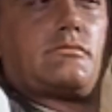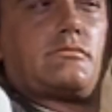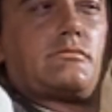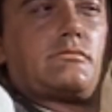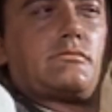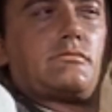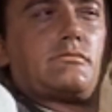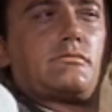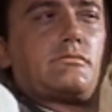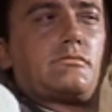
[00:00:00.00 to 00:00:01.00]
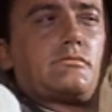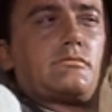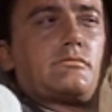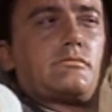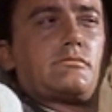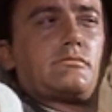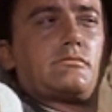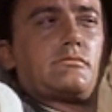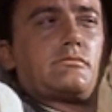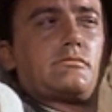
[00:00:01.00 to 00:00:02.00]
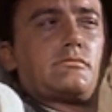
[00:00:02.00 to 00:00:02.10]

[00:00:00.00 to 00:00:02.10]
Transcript: [no speech]